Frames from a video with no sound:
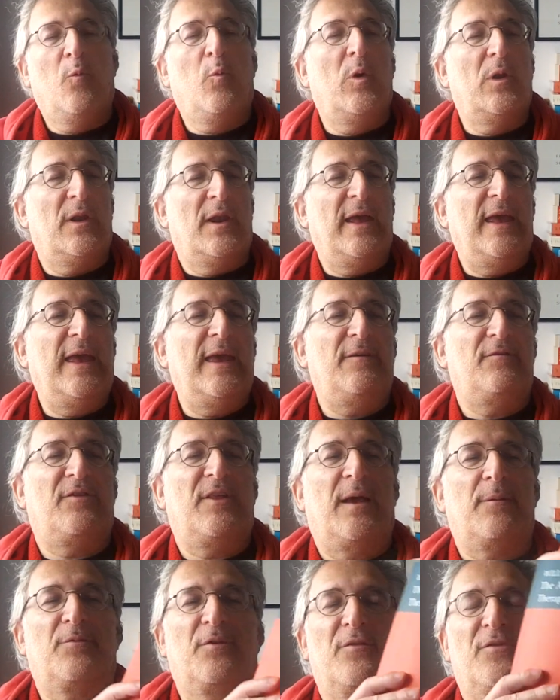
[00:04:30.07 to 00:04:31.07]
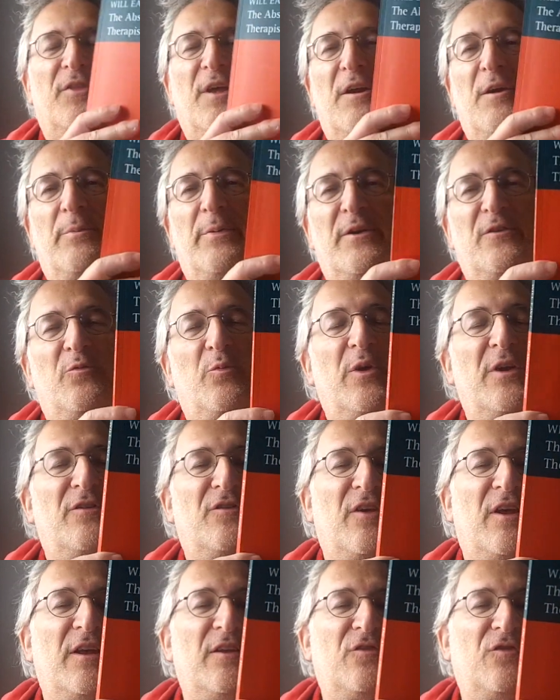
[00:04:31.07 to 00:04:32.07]
Will Eaves, The Absent Therapist,
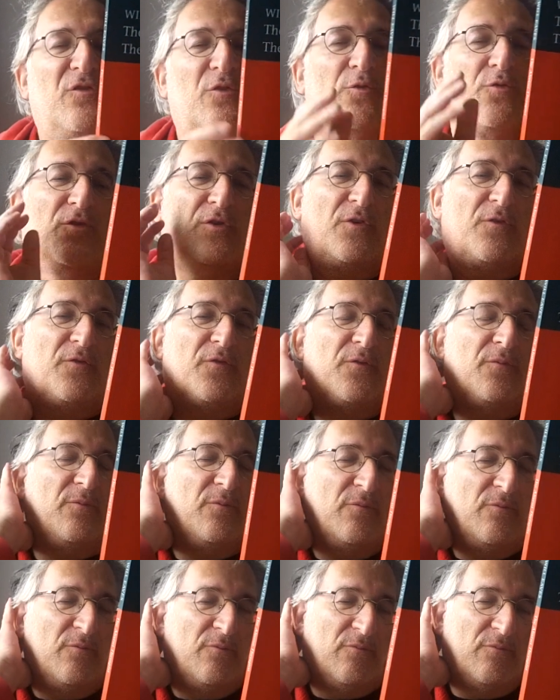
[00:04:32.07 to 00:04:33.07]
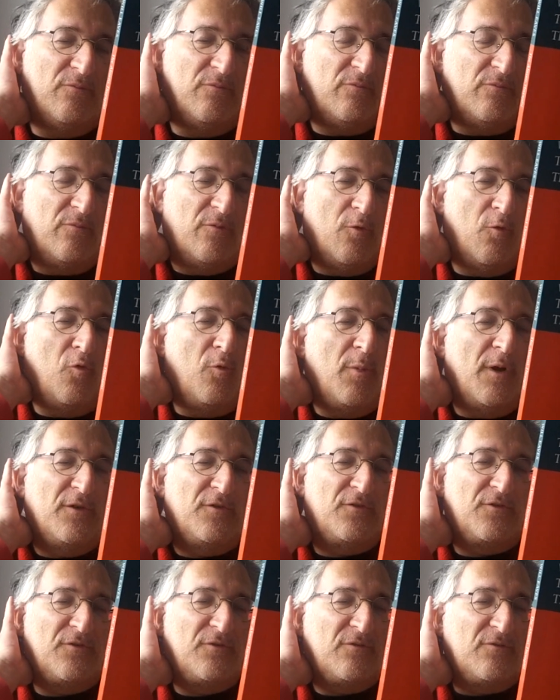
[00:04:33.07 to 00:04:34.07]
which is sort of
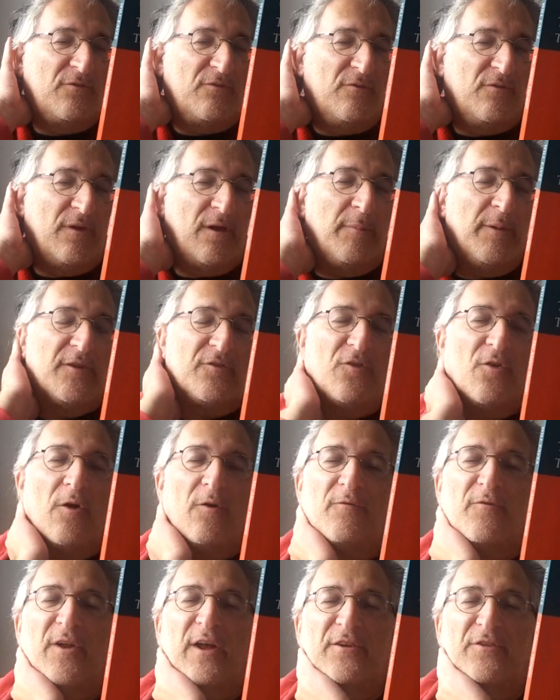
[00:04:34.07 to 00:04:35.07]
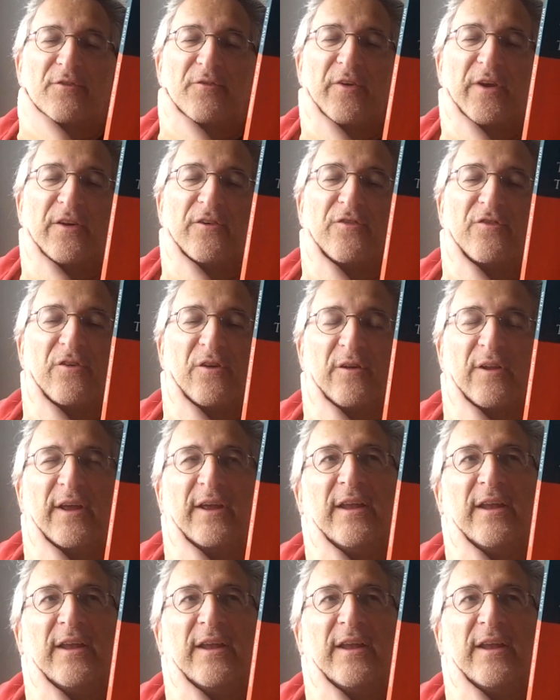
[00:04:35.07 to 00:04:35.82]
almost I mean, it's not flash fiction.